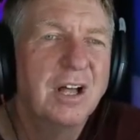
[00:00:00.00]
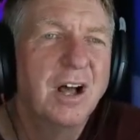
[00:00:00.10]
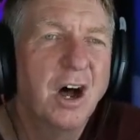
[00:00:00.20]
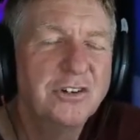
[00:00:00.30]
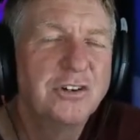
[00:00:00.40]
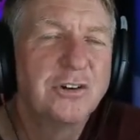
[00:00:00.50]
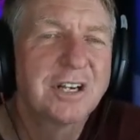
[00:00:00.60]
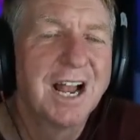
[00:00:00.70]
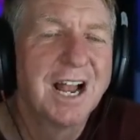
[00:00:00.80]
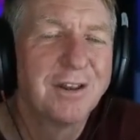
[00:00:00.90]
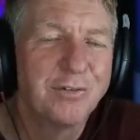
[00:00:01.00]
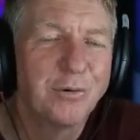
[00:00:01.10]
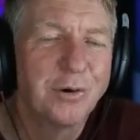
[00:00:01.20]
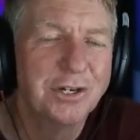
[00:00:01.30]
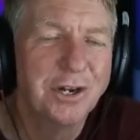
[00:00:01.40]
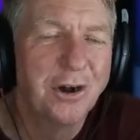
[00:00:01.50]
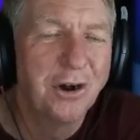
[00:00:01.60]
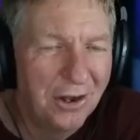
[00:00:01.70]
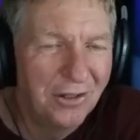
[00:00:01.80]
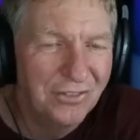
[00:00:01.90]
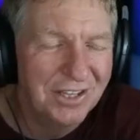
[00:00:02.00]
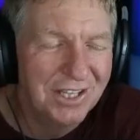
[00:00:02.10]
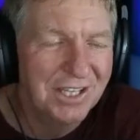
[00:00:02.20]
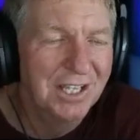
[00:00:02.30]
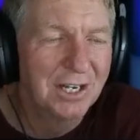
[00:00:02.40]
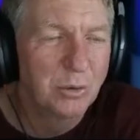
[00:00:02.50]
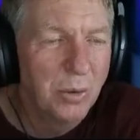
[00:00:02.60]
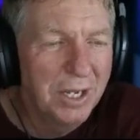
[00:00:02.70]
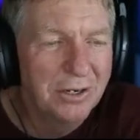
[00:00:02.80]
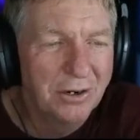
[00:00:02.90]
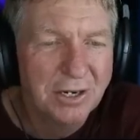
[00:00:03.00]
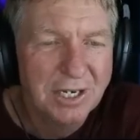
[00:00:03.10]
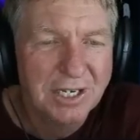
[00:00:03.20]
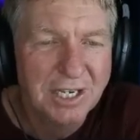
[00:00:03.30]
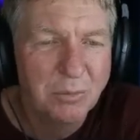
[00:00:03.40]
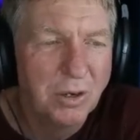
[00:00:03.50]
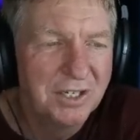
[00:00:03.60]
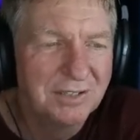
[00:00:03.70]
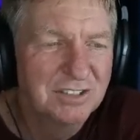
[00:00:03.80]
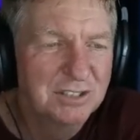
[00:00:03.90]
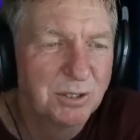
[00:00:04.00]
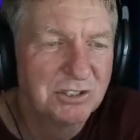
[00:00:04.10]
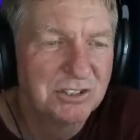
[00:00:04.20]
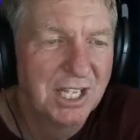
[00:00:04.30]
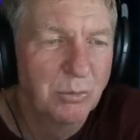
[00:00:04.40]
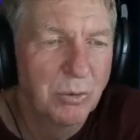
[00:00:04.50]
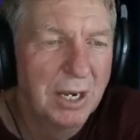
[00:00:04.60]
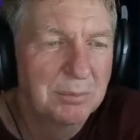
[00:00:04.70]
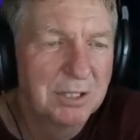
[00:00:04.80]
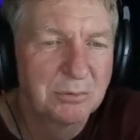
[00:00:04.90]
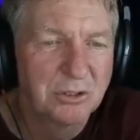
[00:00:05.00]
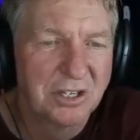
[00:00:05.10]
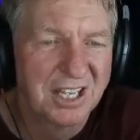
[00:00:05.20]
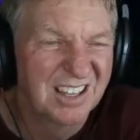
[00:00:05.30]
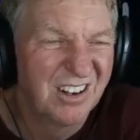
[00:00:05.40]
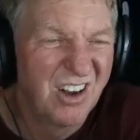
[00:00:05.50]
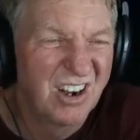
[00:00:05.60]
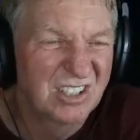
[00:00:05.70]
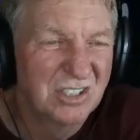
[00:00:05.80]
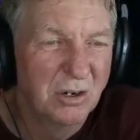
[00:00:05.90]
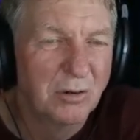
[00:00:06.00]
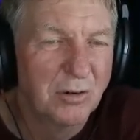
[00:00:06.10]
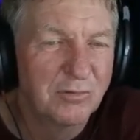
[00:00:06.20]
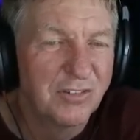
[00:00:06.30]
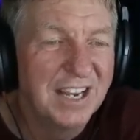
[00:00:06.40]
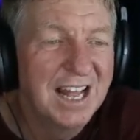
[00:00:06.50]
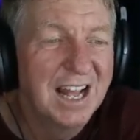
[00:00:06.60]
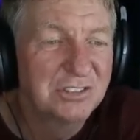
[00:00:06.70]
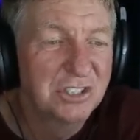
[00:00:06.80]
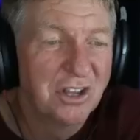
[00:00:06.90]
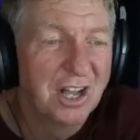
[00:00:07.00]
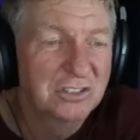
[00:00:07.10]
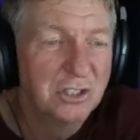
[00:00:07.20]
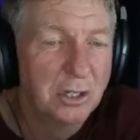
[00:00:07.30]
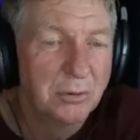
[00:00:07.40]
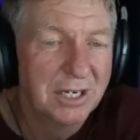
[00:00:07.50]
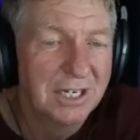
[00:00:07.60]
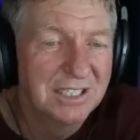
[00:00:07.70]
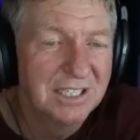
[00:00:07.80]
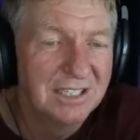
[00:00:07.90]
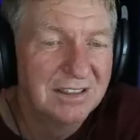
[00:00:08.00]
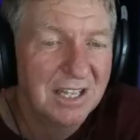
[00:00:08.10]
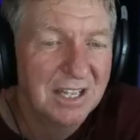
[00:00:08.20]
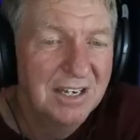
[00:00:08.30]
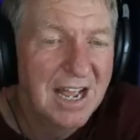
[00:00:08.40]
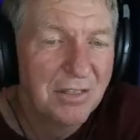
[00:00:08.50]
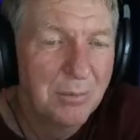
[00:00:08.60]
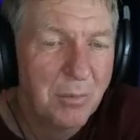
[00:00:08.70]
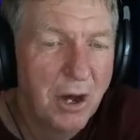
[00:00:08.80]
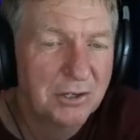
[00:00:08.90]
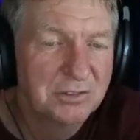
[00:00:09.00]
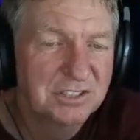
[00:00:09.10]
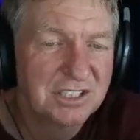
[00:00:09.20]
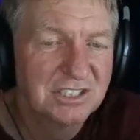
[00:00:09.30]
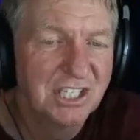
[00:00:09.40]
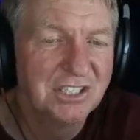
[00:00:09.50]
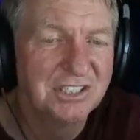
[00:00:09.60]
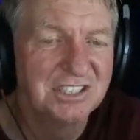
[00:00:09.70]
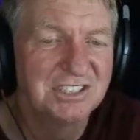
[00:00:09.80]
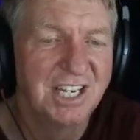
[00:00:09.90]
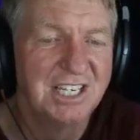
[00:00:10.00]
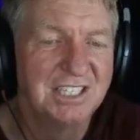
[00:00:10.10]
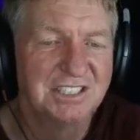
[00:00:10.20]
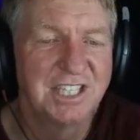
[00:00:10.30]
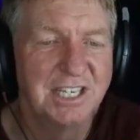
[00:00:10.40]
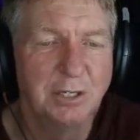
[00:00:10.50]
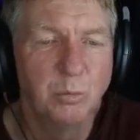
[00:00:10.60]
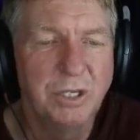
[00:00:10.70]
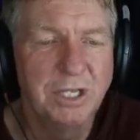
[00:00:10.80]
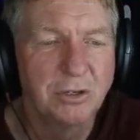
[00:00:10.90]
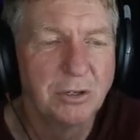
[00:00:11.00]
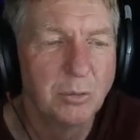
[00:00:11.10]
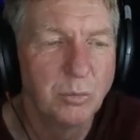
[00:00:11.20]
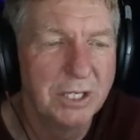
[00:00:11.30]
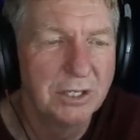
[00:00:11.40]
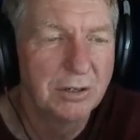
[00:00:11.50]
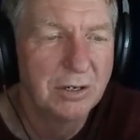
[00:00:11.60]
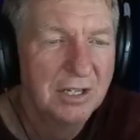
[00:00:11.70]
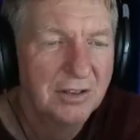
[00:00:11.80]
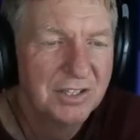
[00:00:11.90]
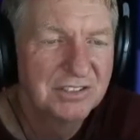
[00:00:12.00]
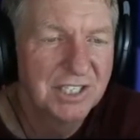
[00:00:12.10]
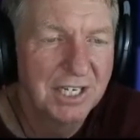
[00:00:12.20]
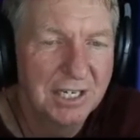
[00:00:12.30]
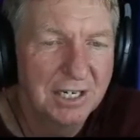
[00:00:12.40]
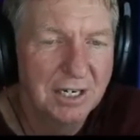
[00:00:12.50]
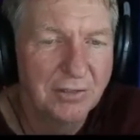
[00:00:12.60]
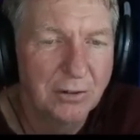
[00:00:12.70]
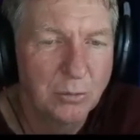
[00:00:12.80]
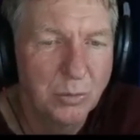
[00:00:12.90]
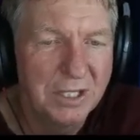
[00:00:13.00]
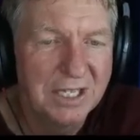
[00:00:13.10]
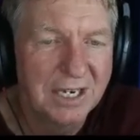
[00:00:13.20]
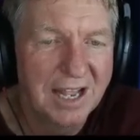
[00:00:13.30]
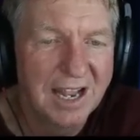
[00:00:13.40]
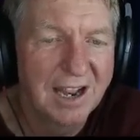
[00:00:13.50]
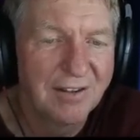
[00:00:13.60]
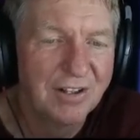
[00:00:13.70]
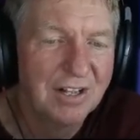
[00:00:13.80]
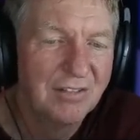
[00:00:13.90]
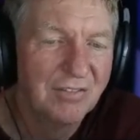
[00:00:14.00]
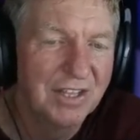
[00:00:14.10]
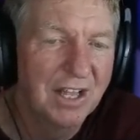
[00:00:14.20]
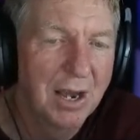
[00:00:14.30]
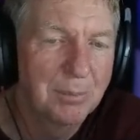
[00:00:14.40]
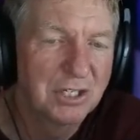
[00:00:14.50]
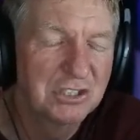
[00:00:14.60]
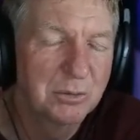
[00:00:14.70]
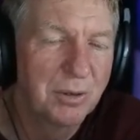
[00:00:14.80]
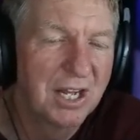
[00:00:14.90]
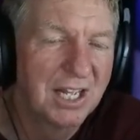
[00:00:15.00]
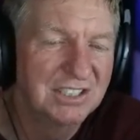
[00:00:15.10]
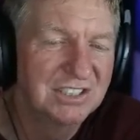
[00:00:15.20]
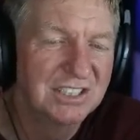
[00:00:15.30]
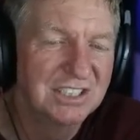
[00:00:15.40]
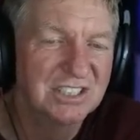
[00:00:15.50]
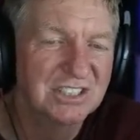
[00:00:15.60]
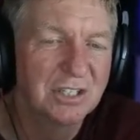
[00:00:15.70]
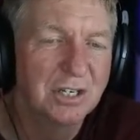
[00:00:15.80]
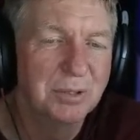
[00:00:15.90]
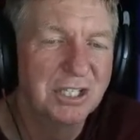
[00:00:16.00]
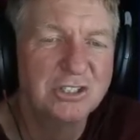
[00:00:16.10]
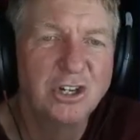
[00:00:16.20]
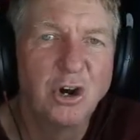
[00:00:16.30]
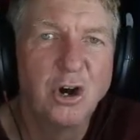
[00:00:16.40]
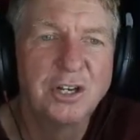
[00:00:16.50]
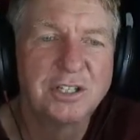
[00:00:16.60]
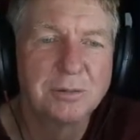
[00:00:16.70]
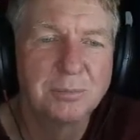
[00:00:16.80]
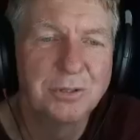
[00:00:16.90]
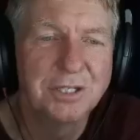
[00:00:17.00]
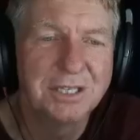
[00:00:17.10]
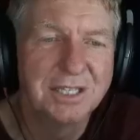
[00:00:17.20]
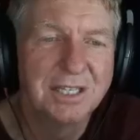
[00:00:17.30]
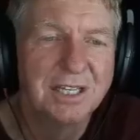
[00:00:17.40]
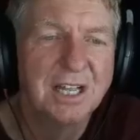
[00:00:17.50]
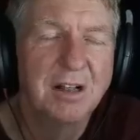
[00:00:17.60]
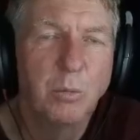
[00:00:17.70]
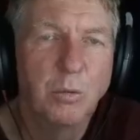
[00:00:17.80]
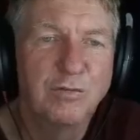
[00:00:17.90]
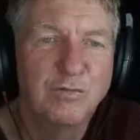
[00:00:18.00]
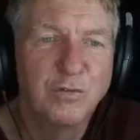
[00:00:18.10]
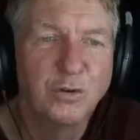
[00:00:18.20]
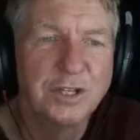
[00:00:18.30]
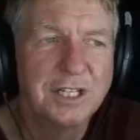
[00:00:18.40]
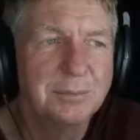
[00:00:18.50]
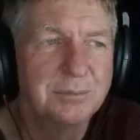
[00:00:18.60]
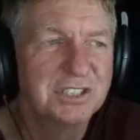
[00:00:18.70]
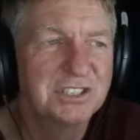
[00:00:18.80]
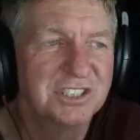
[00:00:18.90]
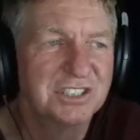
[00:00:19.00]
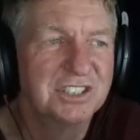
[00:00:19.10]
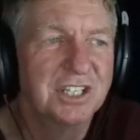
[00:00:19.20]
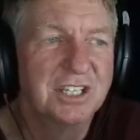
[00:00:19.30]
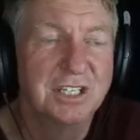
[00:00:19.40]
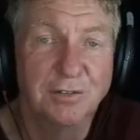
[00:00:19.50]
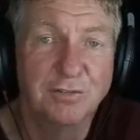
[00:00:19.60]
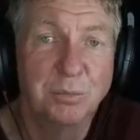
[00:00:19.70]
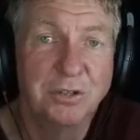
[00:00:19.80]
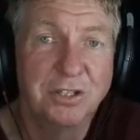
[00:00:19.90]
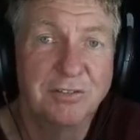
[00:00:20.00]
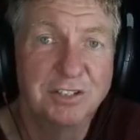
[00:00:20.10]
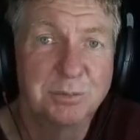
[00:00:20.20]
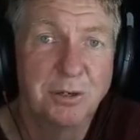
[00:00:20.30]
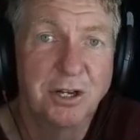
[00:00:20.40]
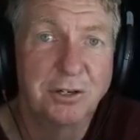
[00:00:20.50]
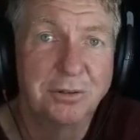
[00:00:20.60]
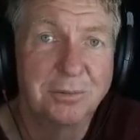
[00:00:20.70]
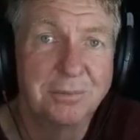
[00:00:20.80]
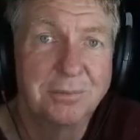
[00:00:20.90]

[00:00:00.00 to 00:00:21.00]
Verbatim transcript: under California on the equator, it wasn't even supposed to get ramped up to like oct- or, or fade out till October 18th. Now the model is continually saying it's getting weaker and weaker. They're saying in another week and a half, the high pressure bias is going to be gone completely. We're fully in business if you believe this model.